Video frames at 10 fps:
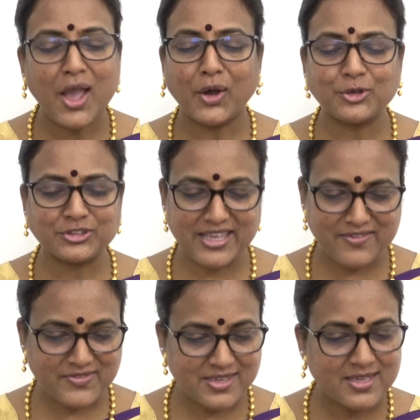O
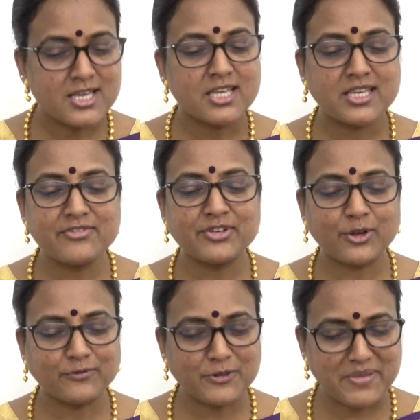Devi, giver of the